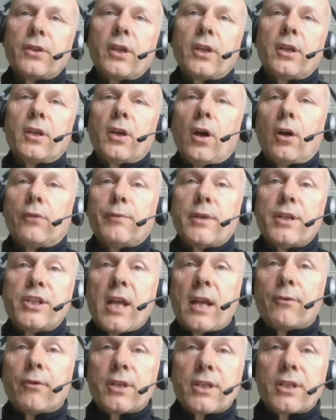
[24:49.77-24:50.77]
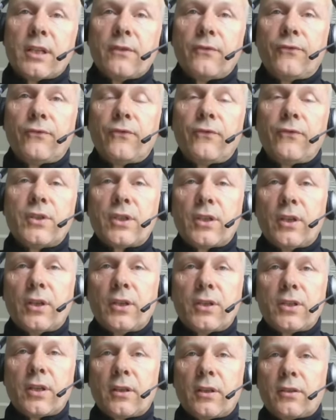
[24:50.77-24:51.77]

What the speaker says: that are regenerative to